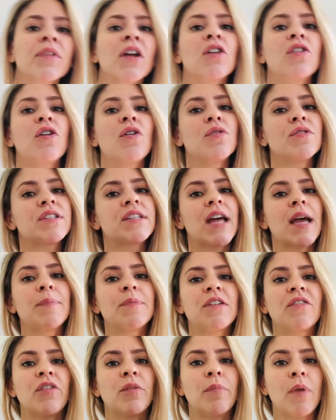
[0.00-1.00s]
Those
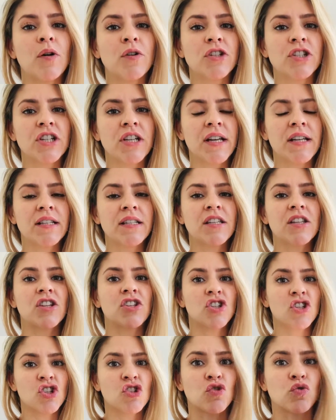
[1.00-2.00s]
types of emotions, the
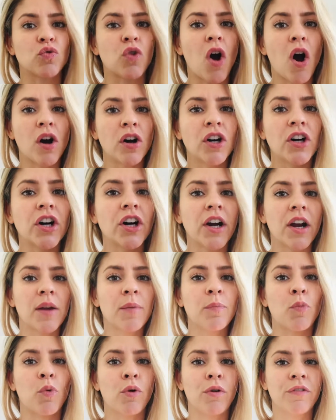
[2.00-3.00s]
stronger
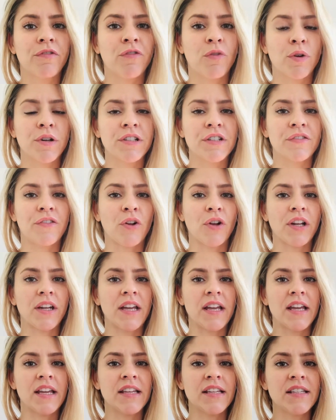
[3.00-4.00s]
and more forceful it
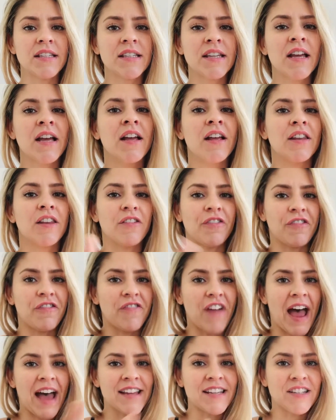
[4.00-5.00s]
is, the
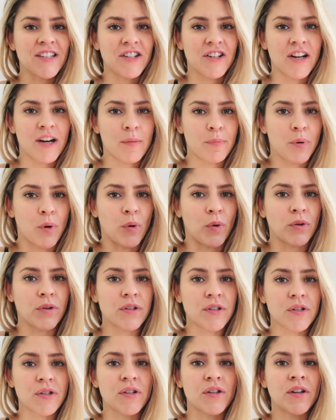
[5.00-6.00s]
faster it
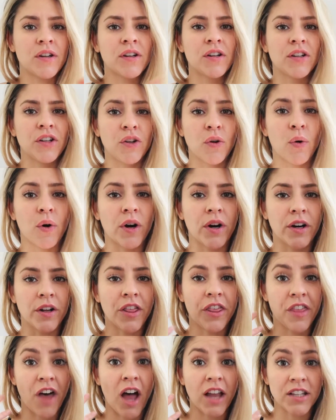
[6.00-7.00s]
pulls your
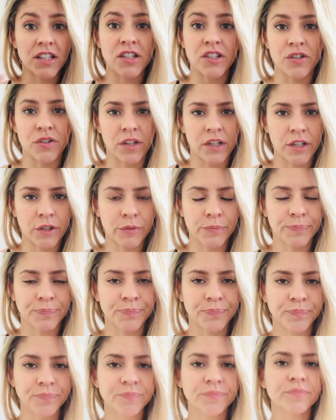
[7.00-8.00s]
thoughts to you.
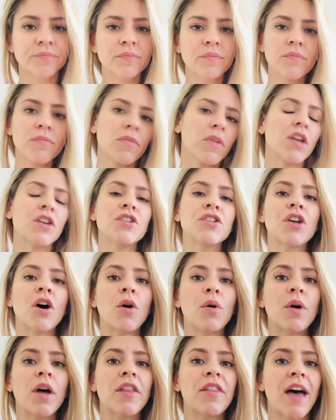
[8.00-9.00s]

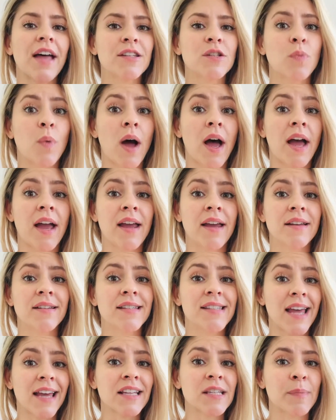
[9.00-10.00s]
So that's why
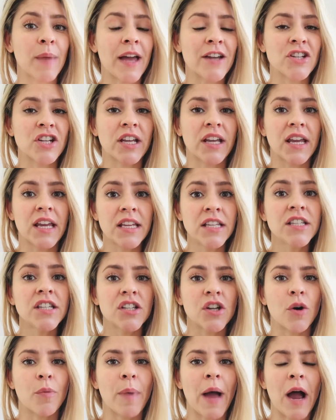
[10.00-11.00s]
sex magic is
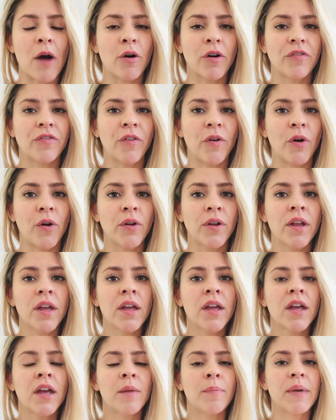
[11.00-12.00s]
so powerful,
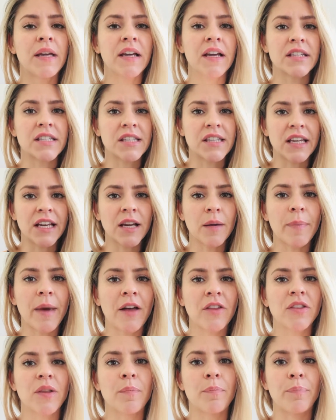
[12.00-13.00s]
because think
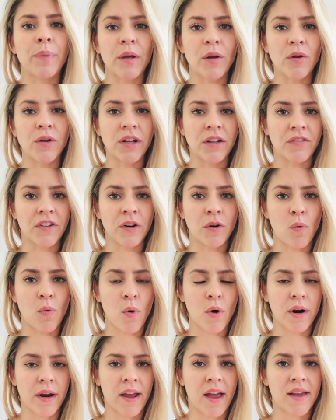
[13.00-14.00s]
about the build of an
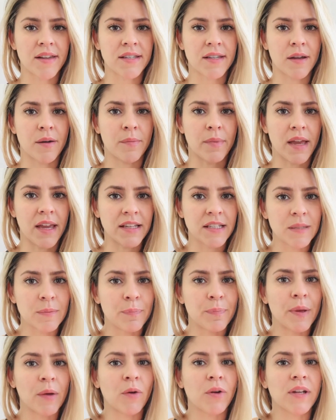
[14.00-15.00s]
orgasm. It's
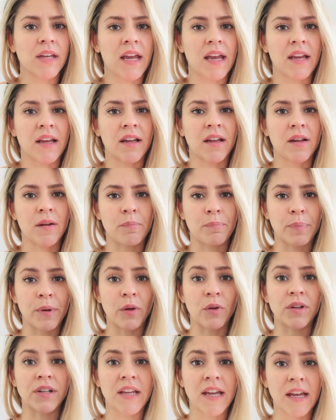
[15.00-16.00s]
building,
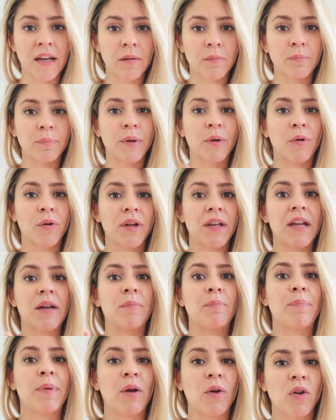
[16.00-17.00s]
building, building,
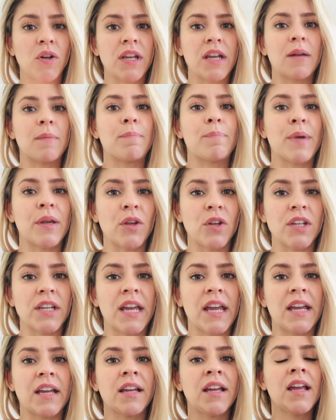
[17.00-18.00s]
building,
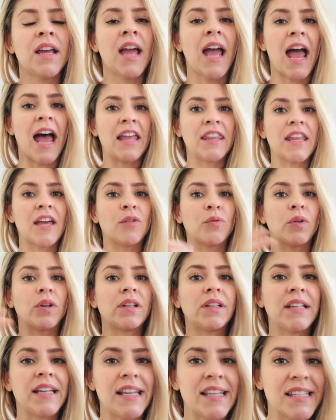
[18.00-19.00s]
building, and then
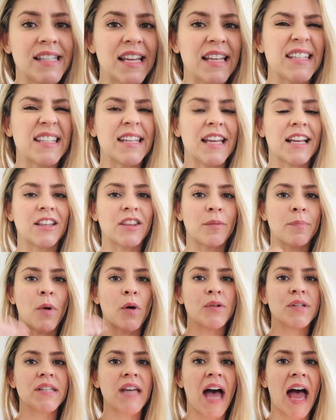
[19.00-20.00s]
release. It's like the
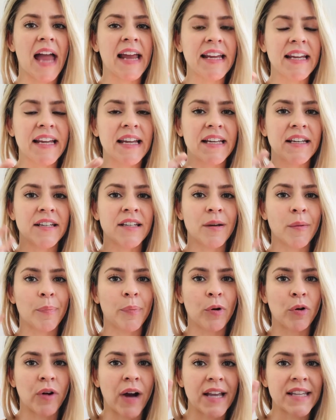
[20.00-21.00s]
most heightened,
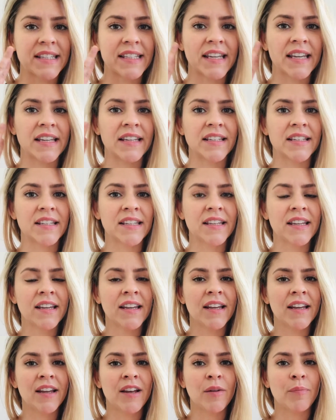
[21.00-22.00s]
present
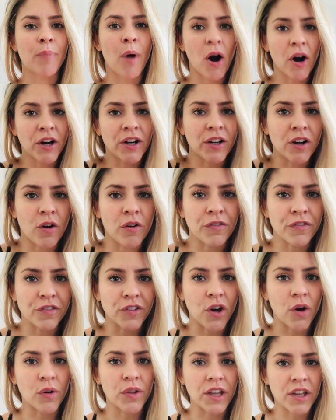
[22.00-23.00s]
particle
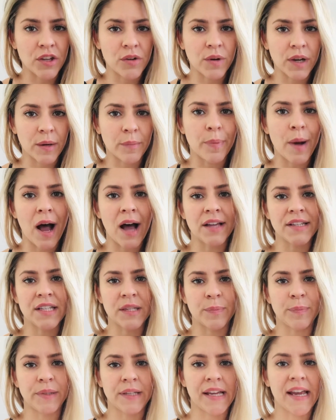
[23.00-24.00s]
flow that you can
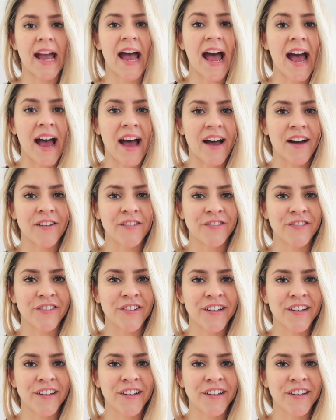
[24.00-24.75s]
possibly have,